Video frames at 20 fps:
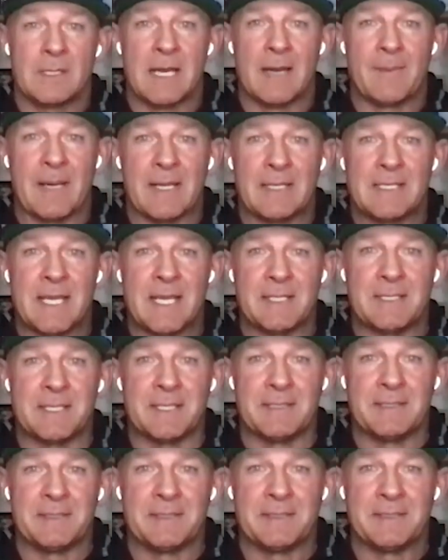You got my
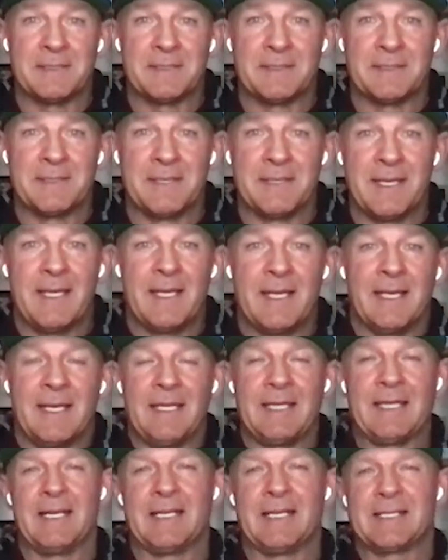attention.
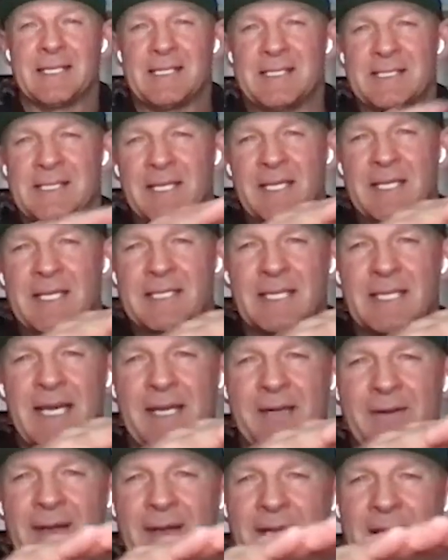And then he says, "See this
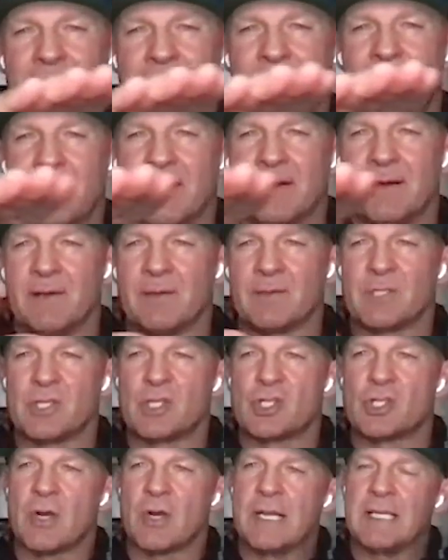line right here?" And it was
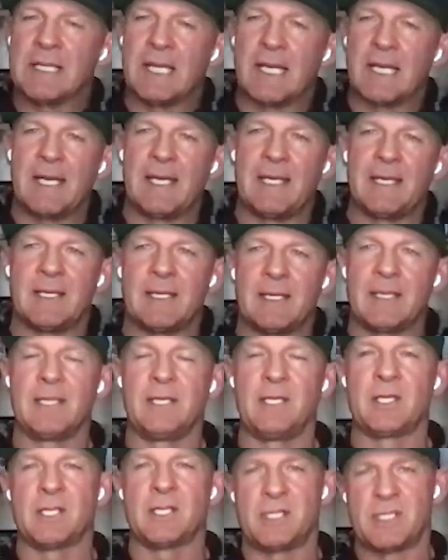a straight line,
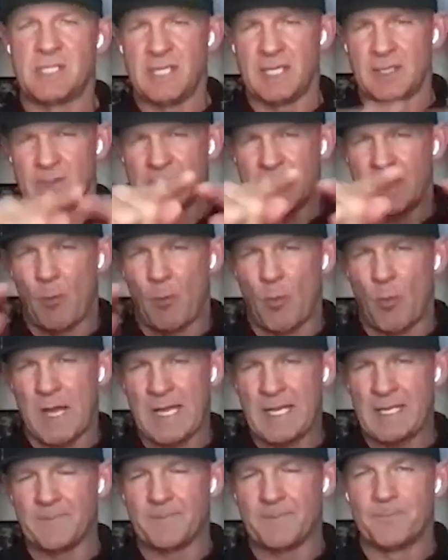and you could see it. It's kind of
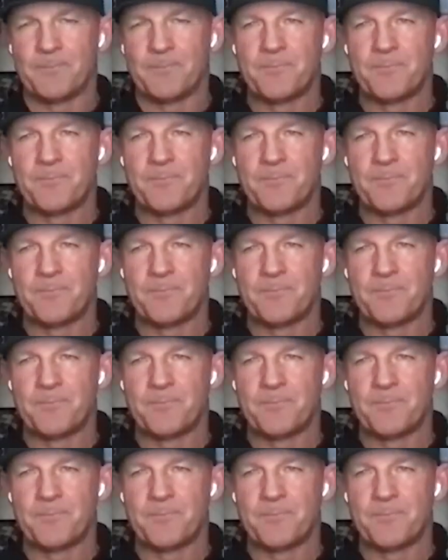white.